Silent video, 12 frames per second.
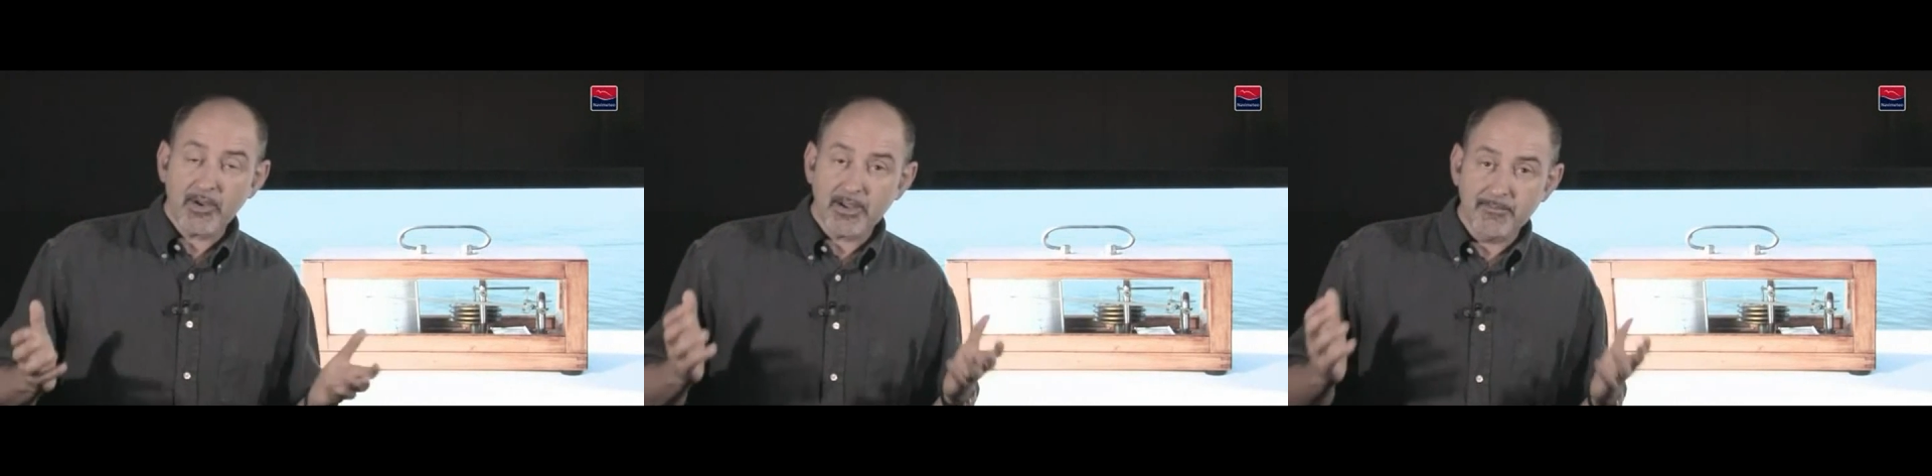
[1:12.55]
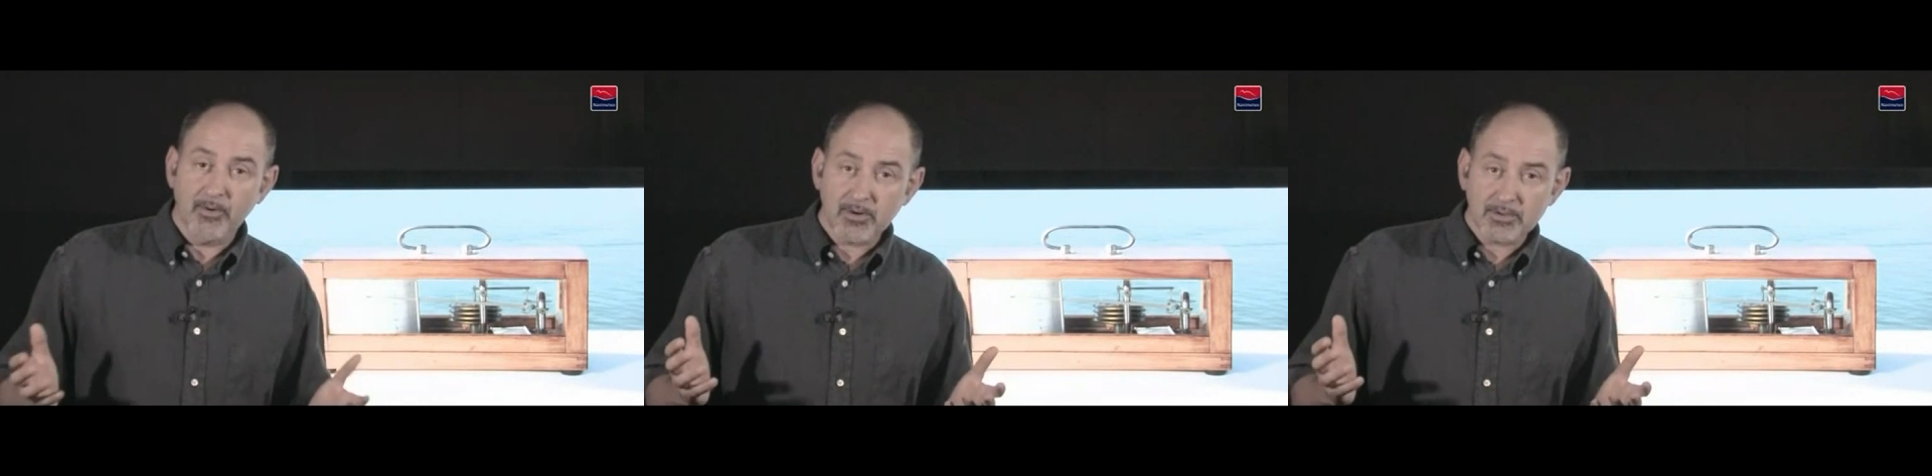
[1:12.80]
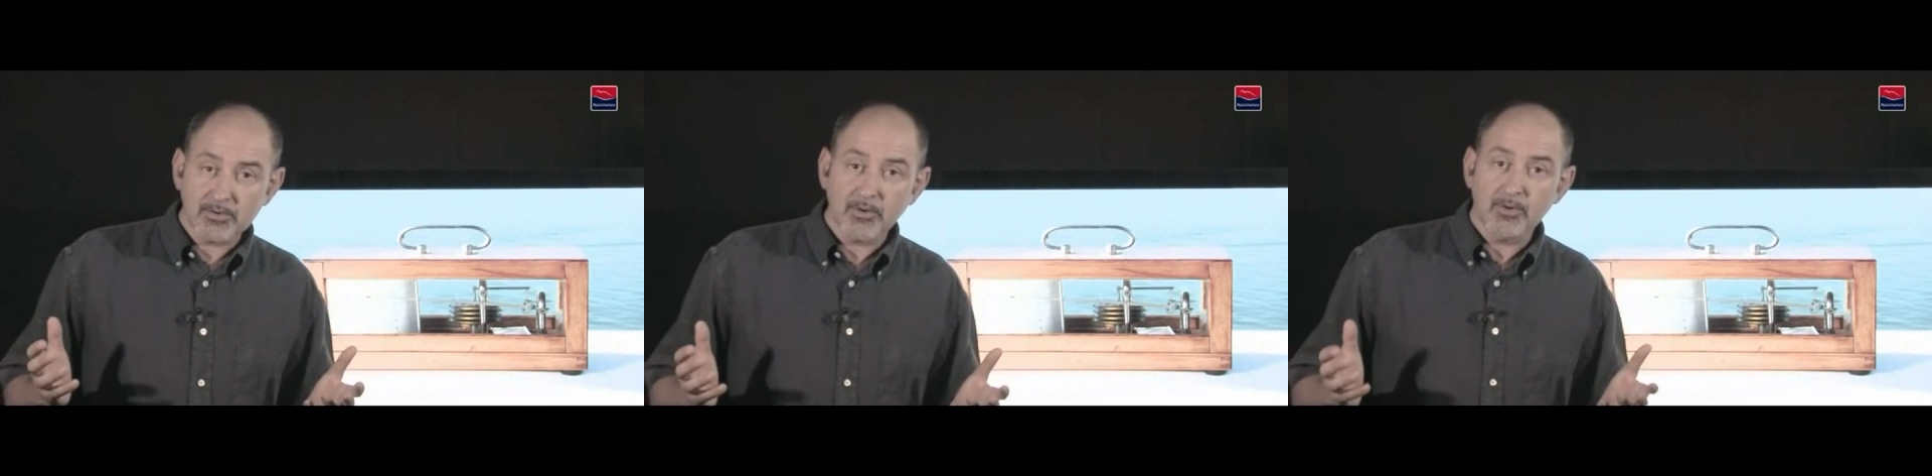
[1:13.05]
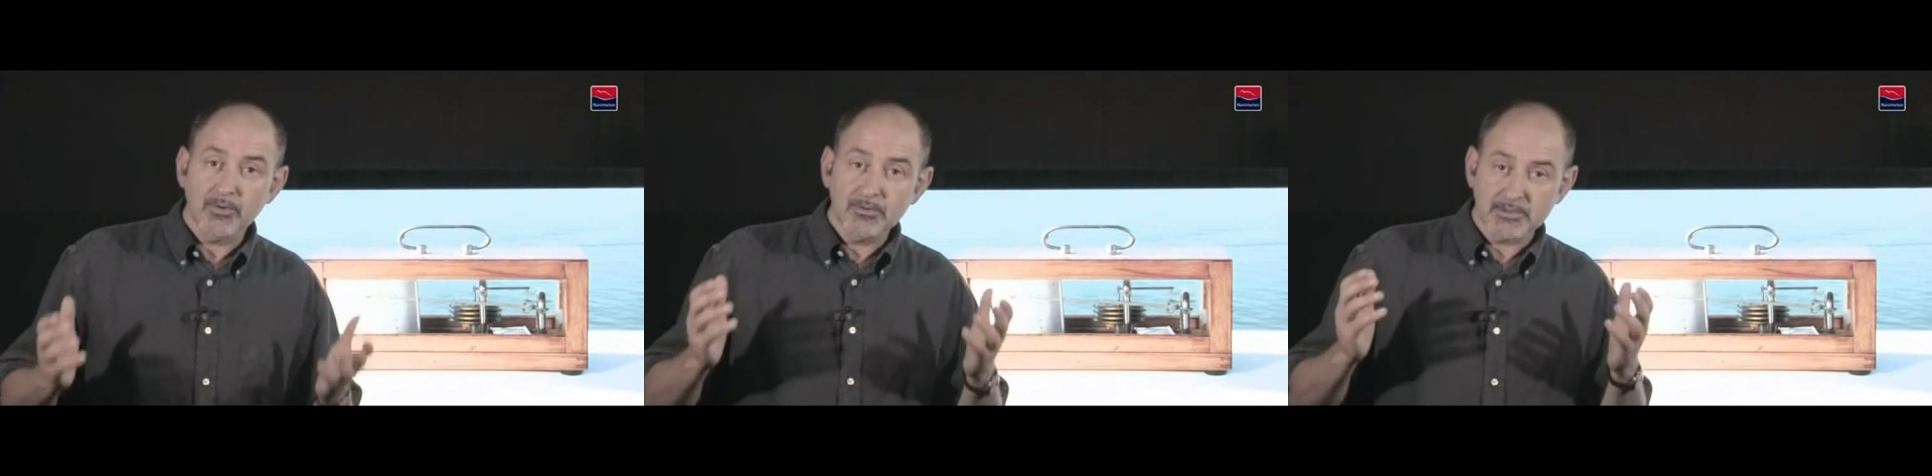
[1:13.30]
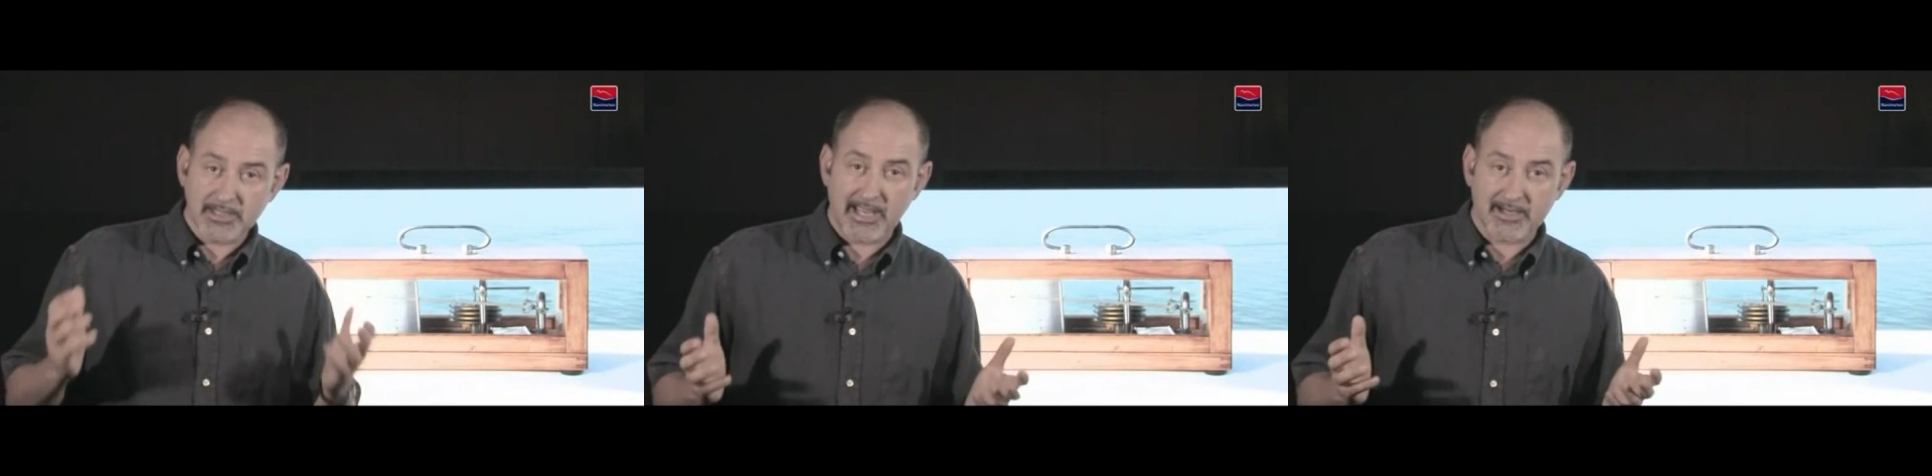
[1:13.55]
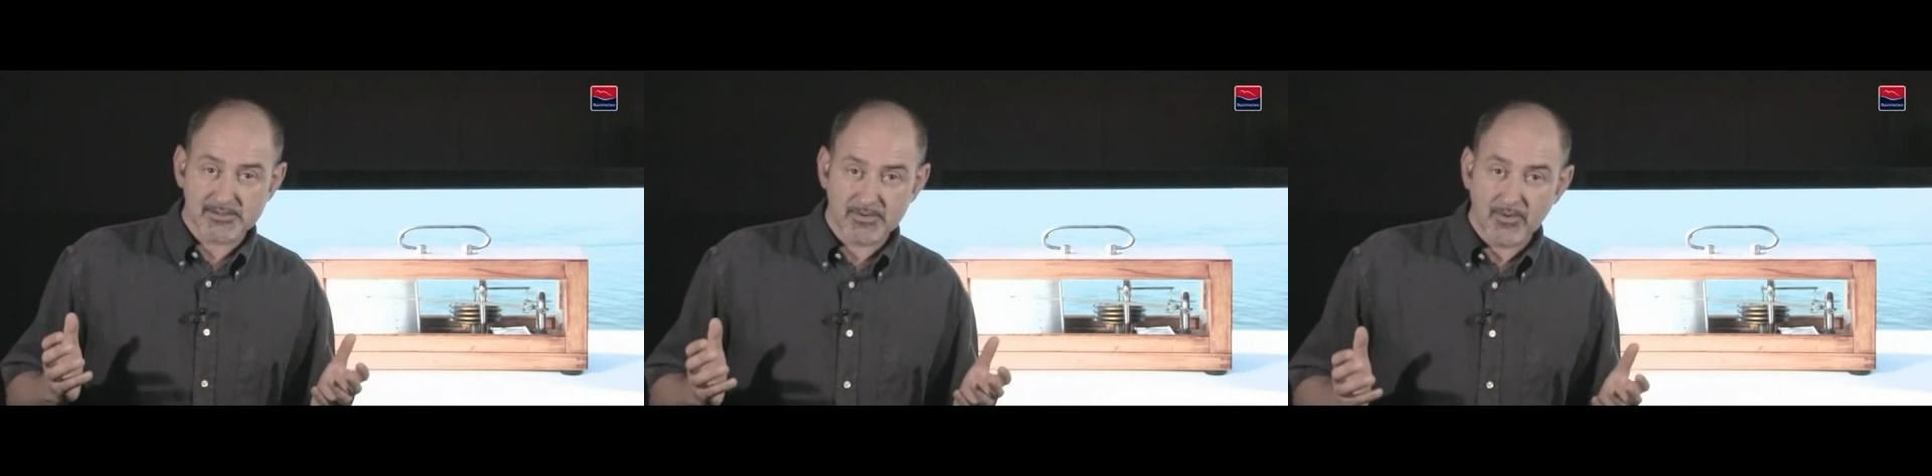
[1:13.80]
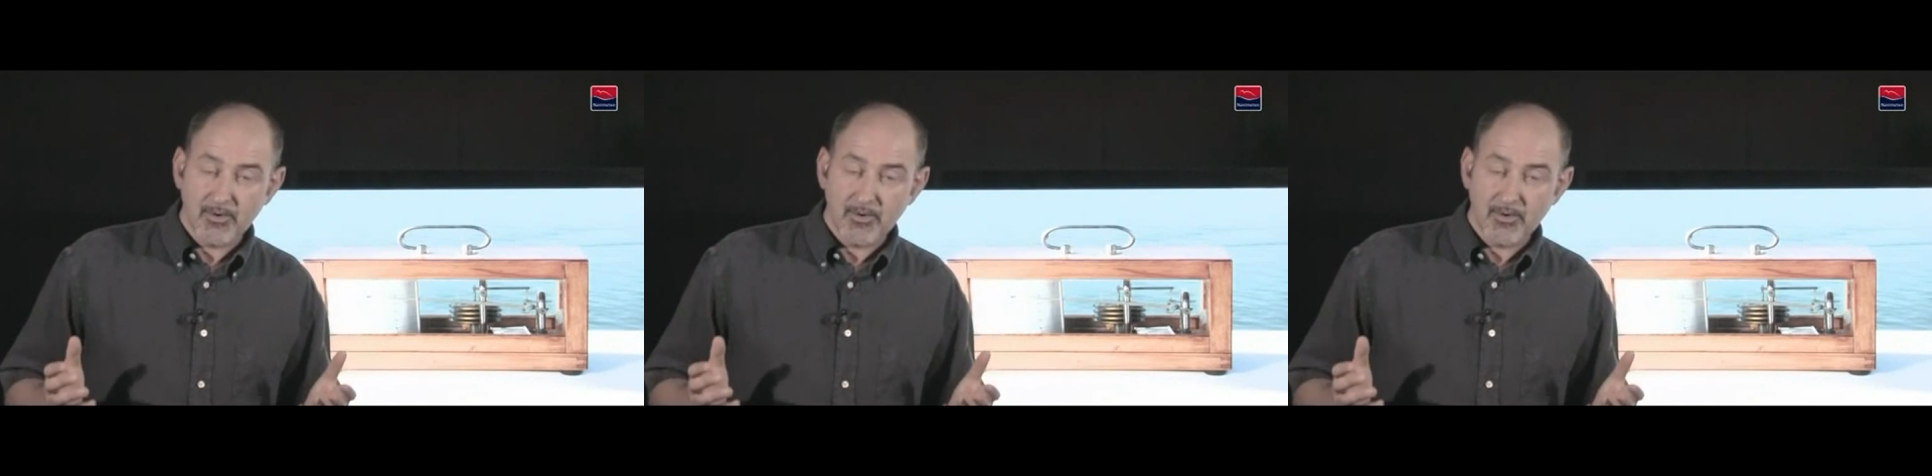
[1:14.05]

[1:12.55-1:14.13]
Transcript: when the wind strengthens,